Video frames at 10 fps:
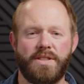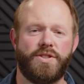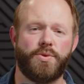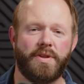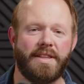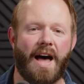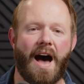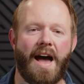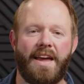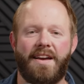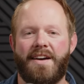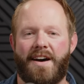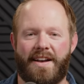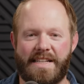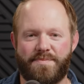to rely
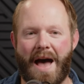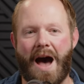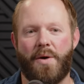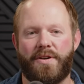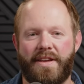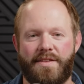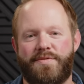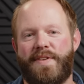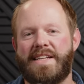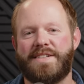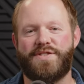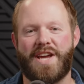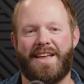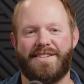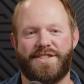on his power in the face of
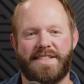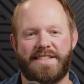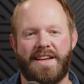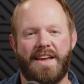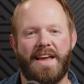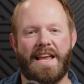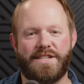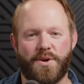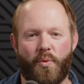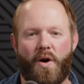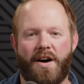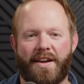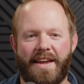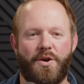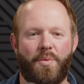challenges, and to
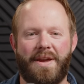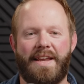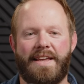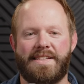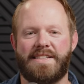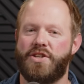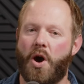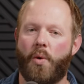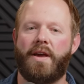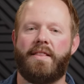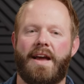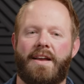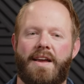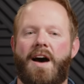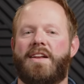walk in obedience, knowing
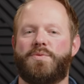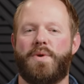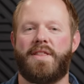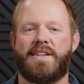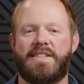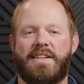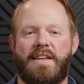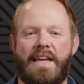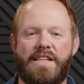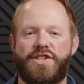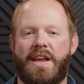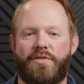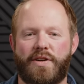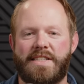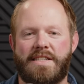that God is with us each and
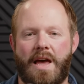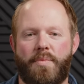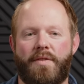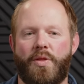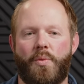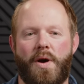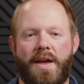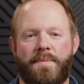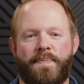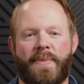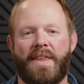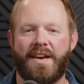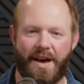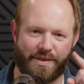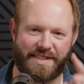every step of the way.
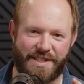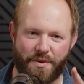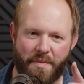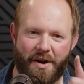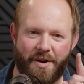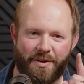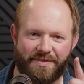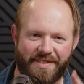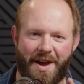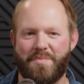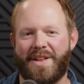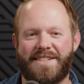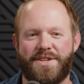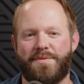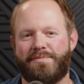I will see you tomorrow. God bless you.